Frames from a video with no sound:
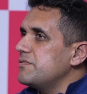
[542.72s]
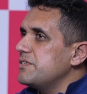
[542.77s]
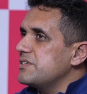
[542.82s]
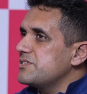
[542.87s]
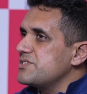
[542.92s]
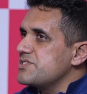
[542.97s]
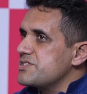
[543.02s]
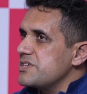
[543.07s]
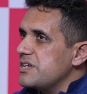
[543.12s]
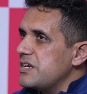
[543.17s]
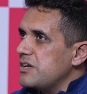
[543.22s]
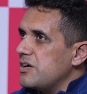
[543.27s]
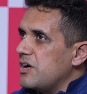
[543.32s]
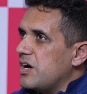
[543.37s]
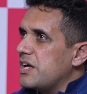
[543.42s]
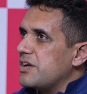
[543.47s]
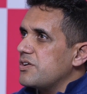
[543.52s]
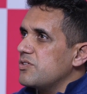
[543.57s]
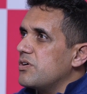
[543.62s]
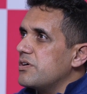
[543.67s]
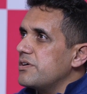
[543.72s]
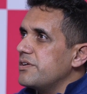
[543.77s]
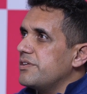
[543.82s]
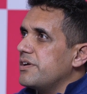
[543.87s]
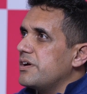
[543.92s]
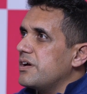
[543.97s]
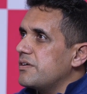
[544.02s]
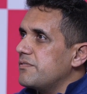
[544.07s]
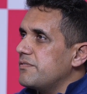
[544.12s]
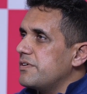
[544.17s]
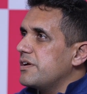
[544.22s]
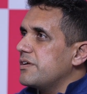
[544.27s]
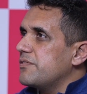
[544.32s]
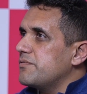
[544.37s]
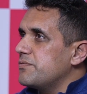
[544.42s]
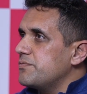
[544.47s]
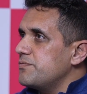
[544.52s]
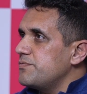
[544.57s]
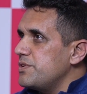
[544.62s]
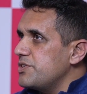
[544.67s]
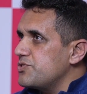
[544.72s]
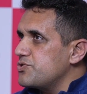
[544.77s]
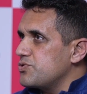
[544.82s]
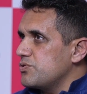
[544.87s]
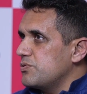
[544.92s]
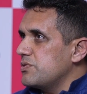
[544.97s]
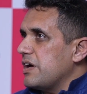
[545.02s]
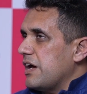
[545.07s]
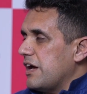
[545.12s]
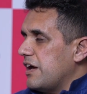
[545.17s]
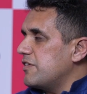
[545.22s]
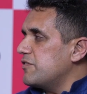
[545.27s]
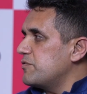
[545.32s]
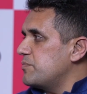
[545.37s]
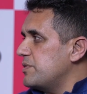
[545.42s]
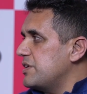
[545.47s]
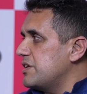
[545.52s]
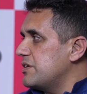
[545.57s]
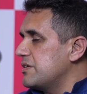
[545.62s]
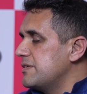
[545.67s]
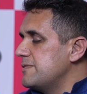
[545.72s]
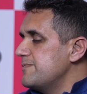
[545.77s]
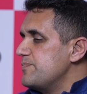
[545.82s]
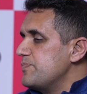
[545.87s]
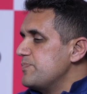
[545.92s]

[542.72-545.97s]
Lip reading: we still are not there where we should have been,